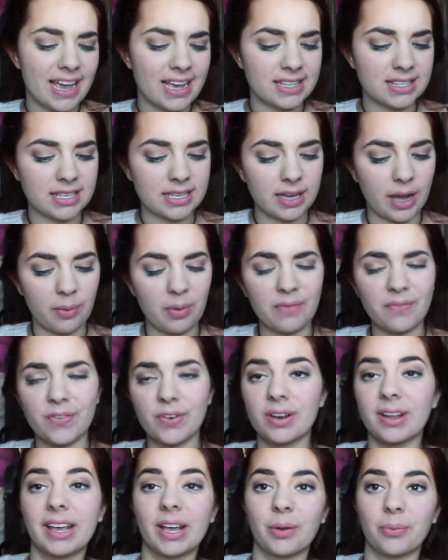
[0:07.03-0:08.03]
It's like, I went
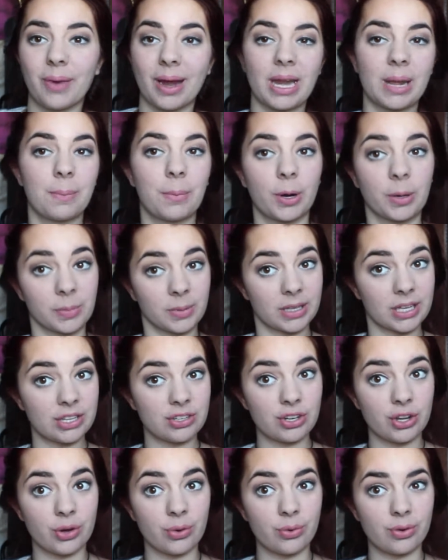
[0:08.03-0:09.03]
for like a reddy
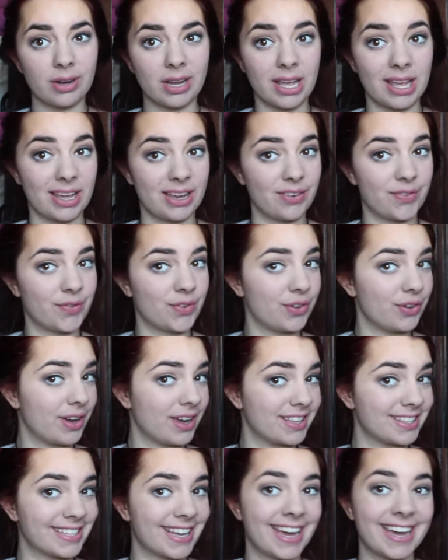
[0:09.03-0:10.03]
purpley tone. If you
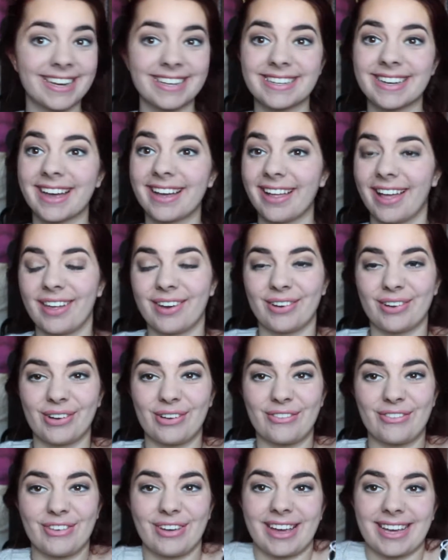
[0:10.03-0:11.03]
guys can't tell, I don't
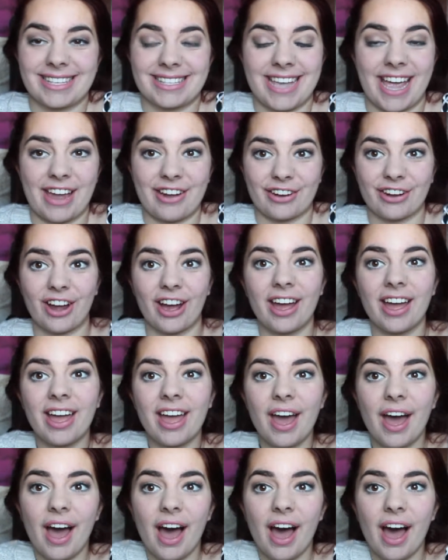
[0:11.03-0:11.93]
know if you guys can or not.